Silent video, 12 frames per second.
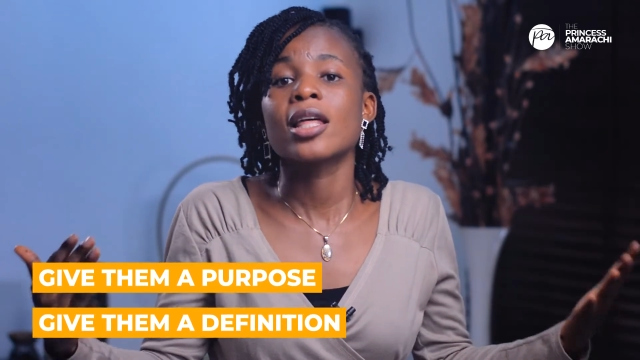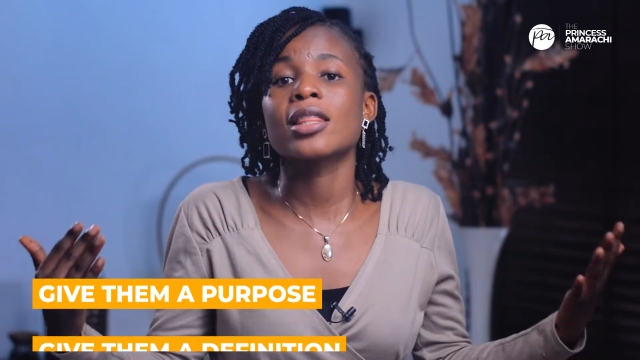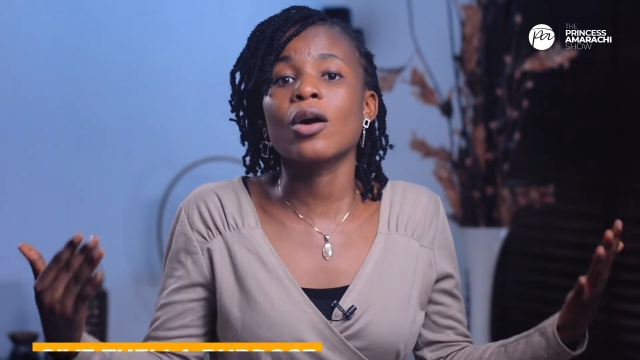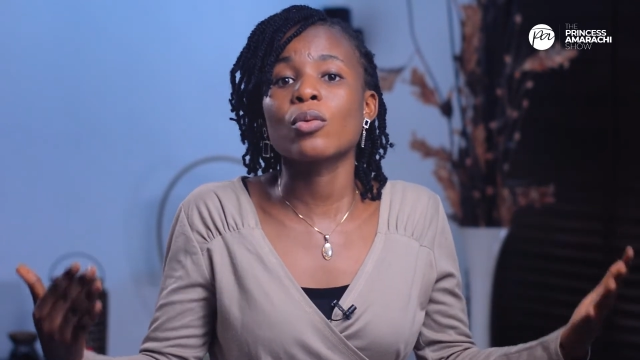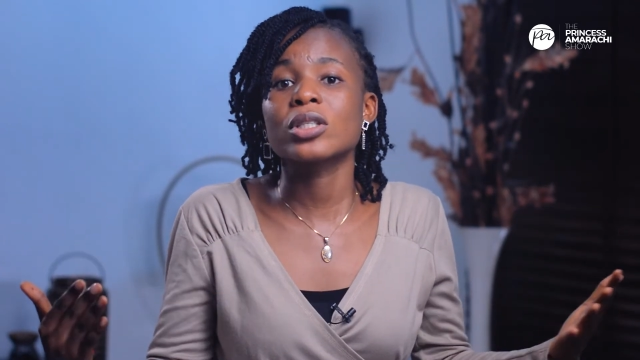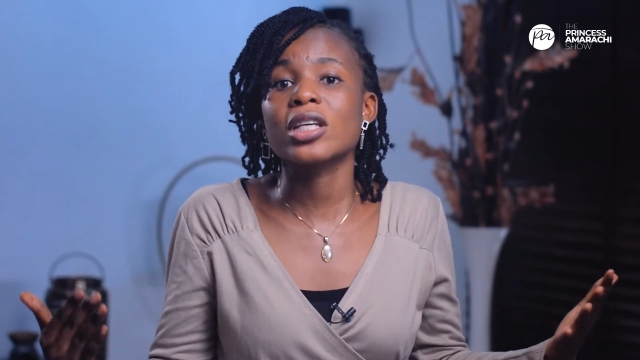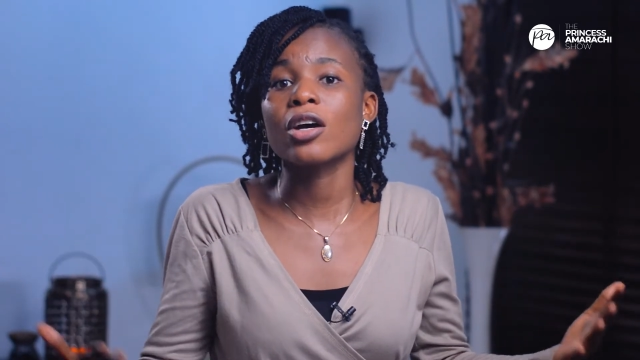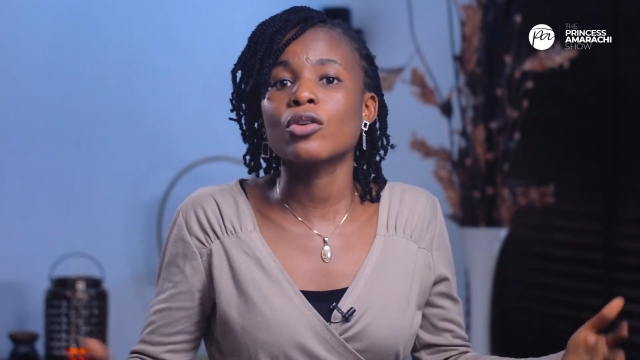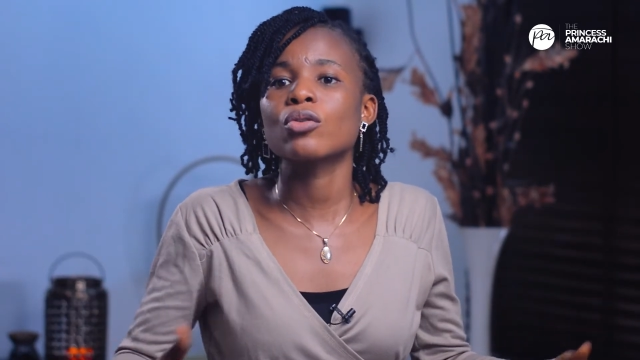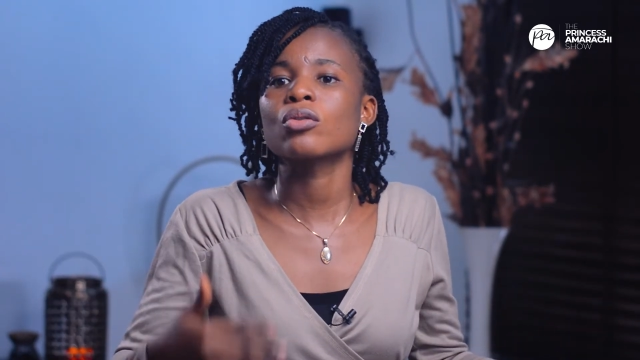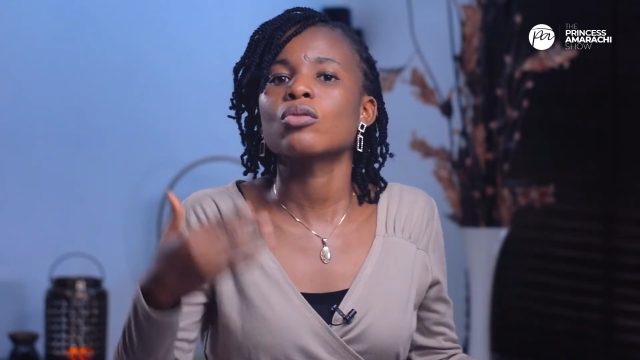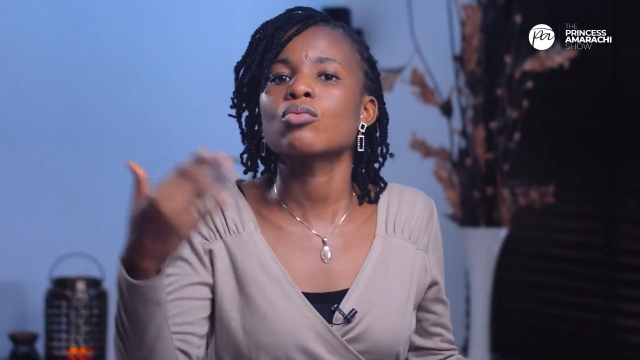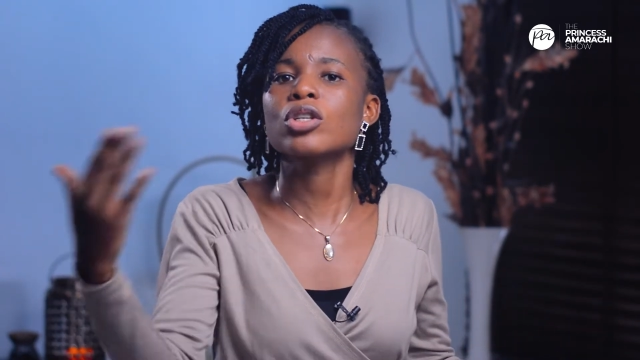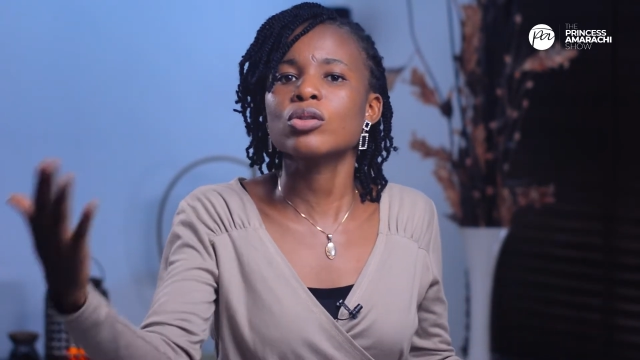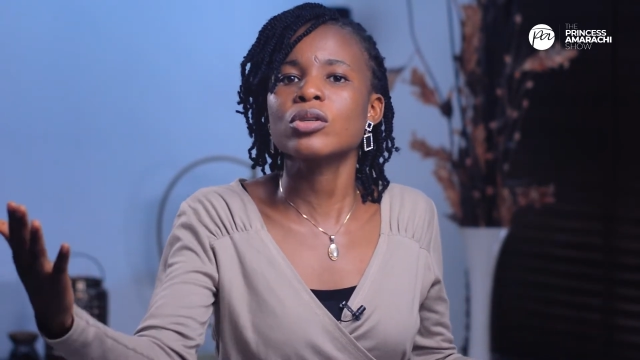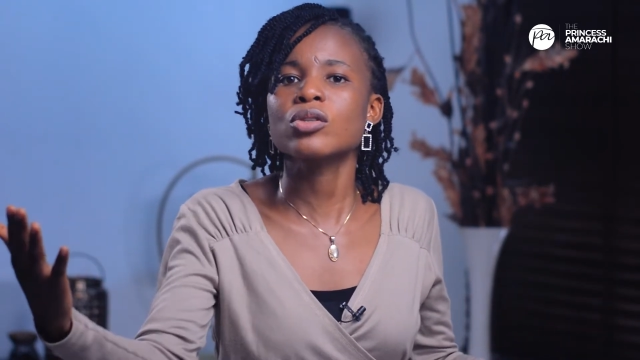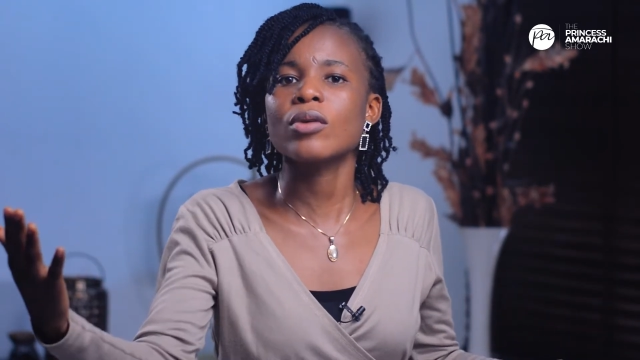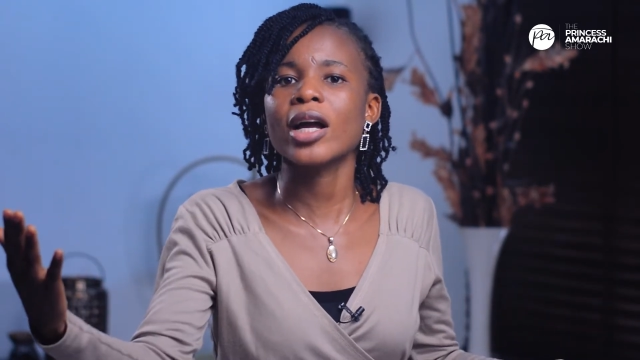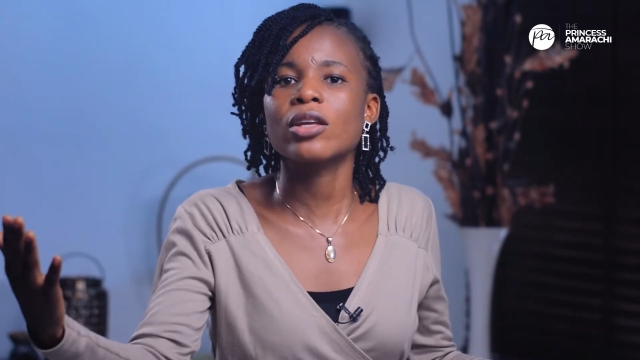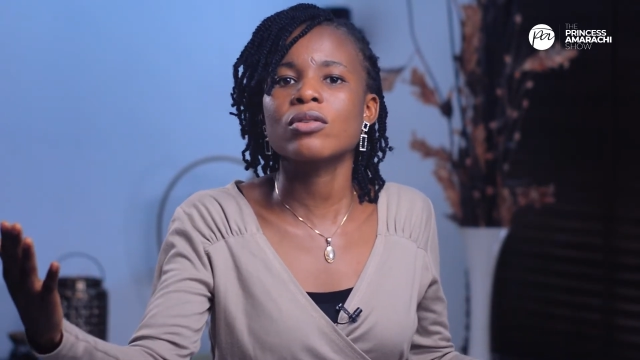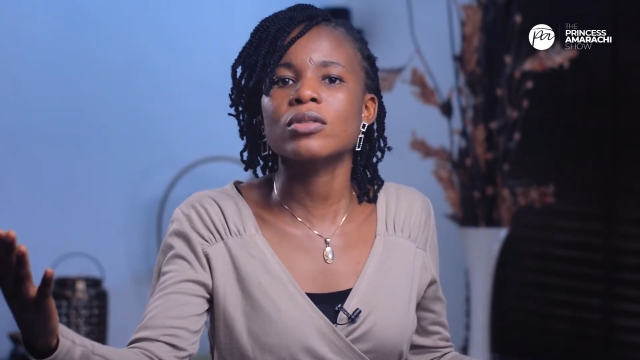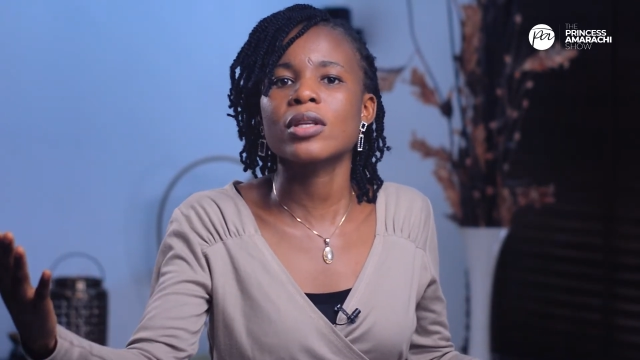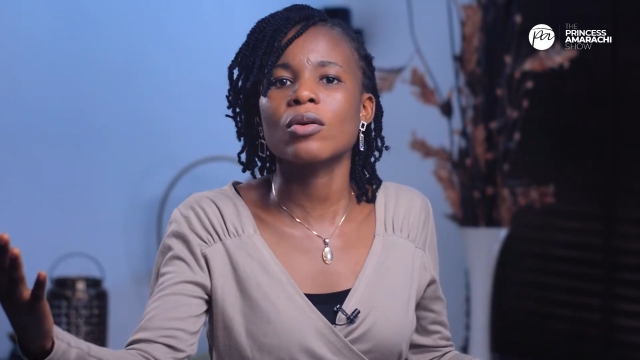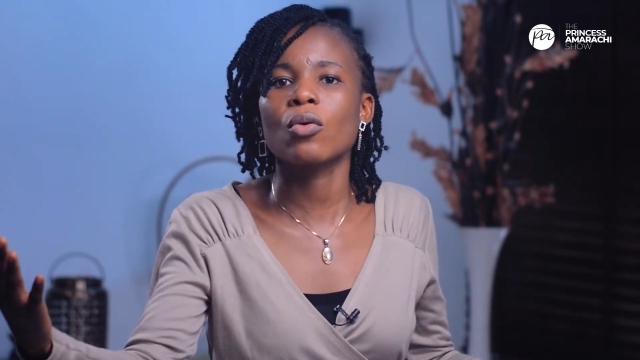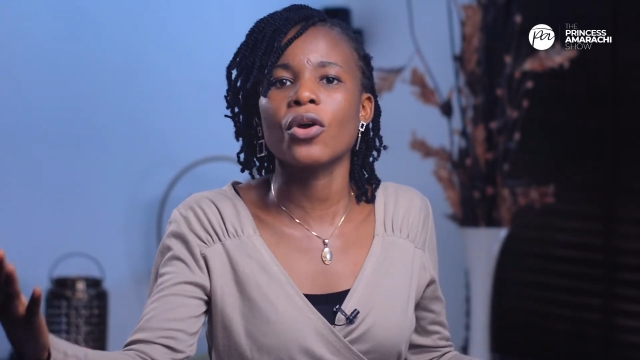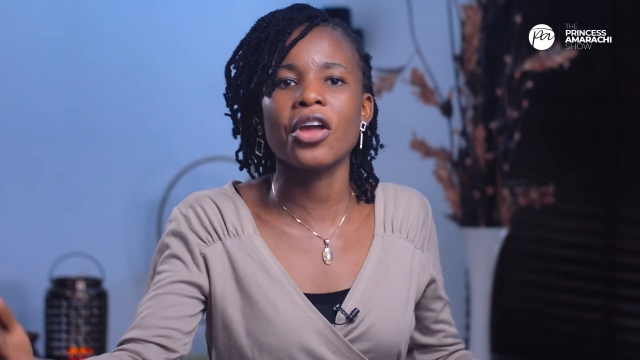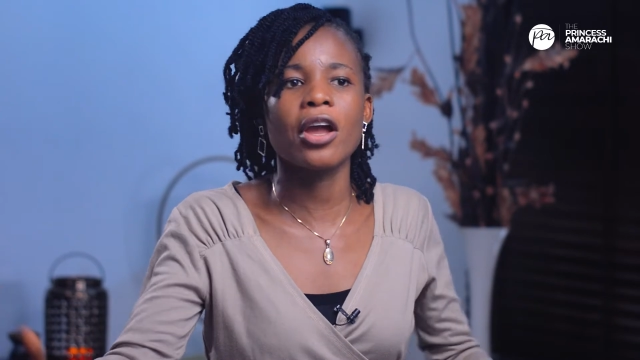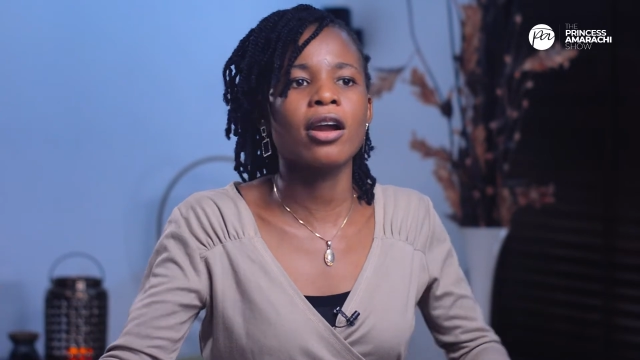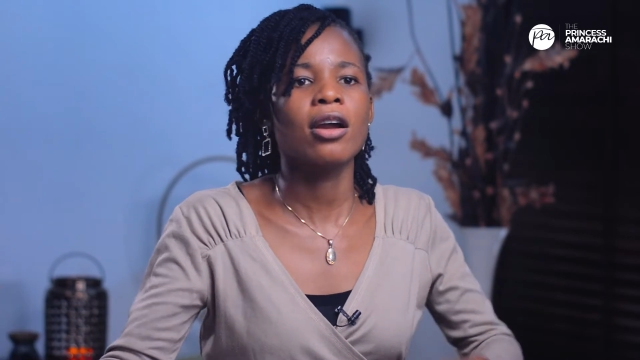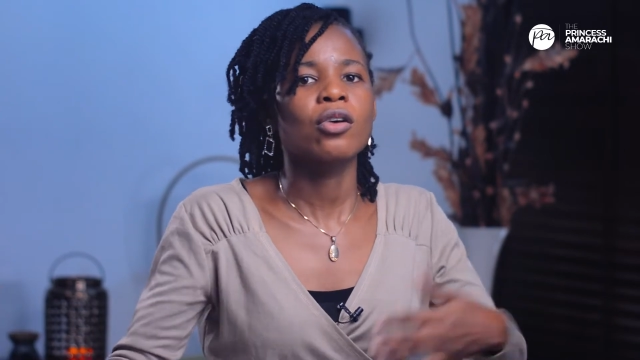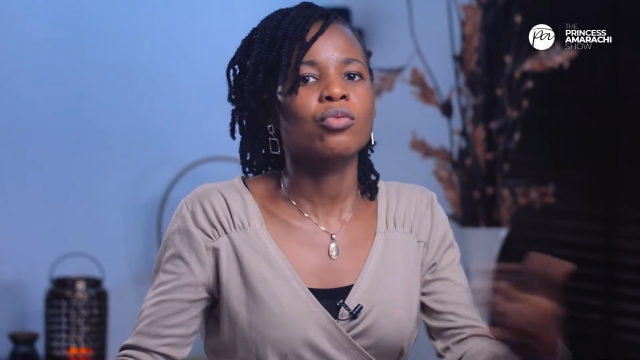That will tell you which one do I use here,